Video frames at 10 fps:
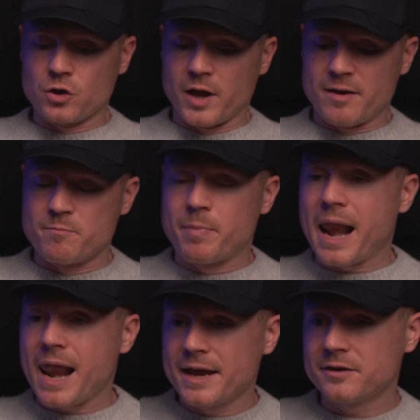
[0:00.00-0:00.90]
In
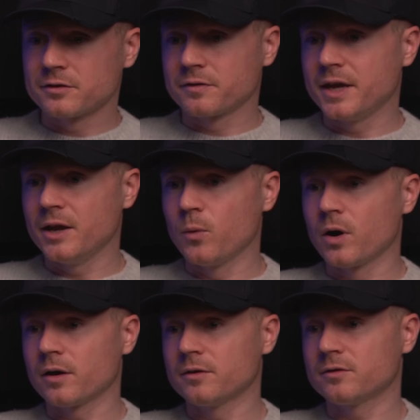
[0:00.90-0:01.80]
place of
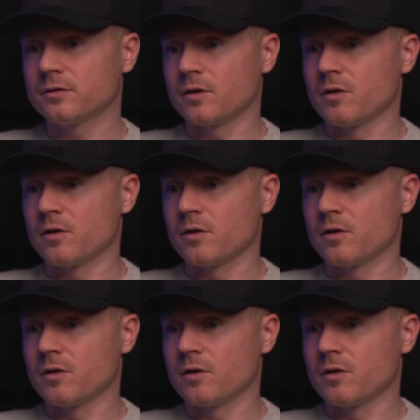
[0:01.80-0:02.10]
keywords,